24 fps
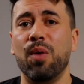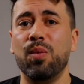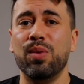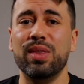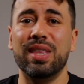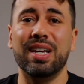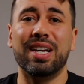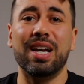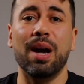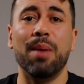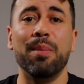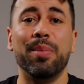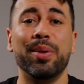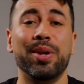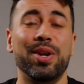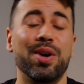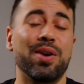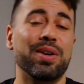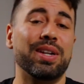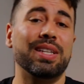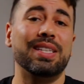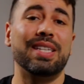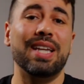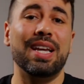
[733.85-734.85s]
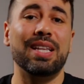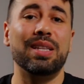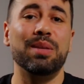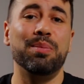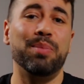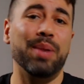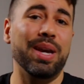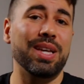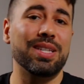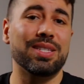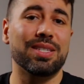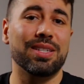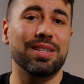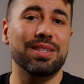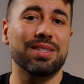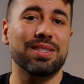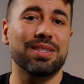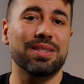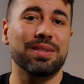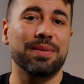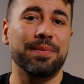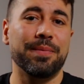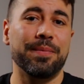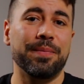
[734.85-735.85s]
with the company on a daily
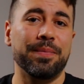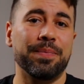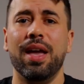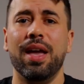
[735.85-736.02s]
basis.